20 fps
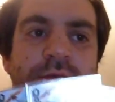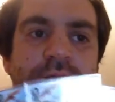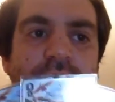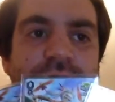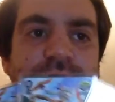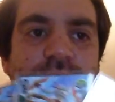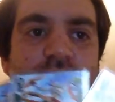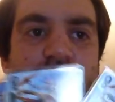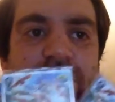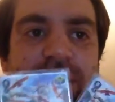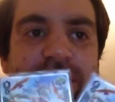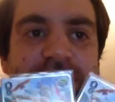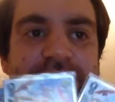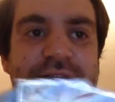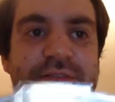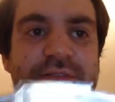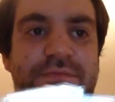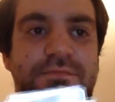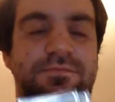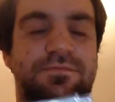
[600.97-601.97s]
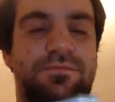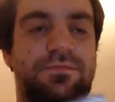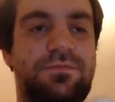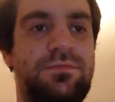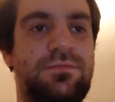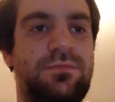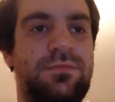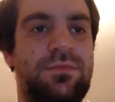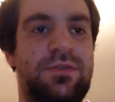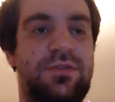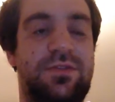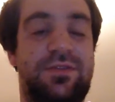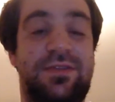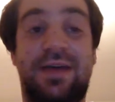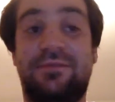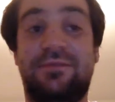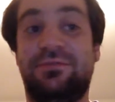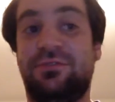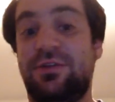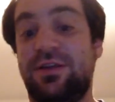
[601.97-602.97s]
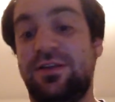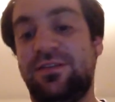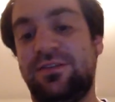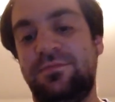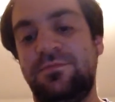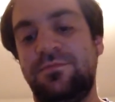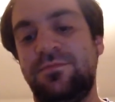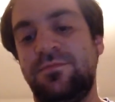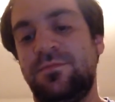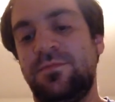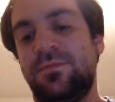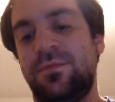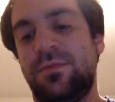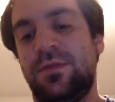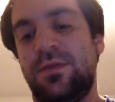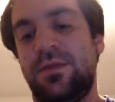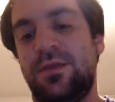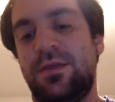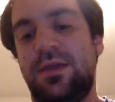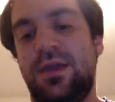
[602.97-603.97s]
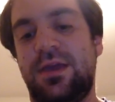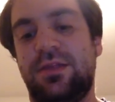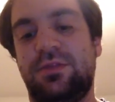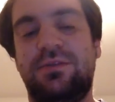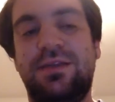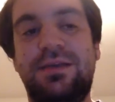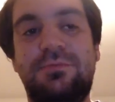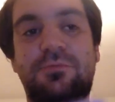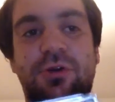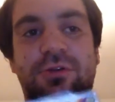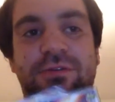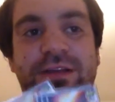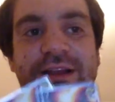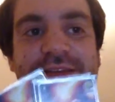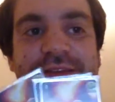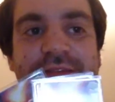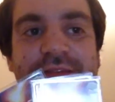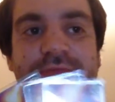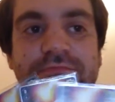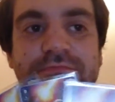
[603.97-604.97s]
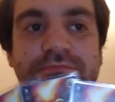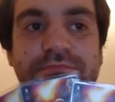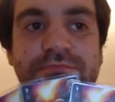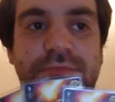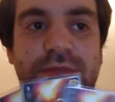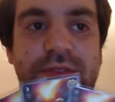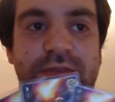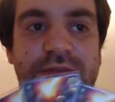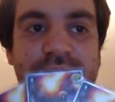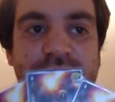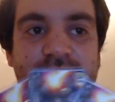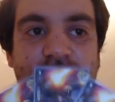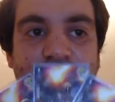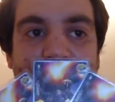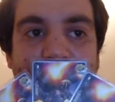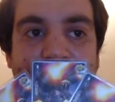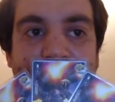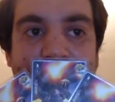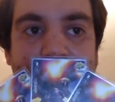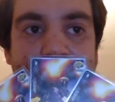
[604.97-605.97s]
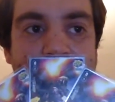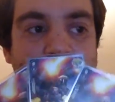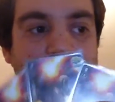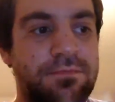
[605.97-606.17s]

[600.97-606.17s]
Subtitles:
Got 4 crits. And savage crits. You got 3 more crits. It's a Zord Man.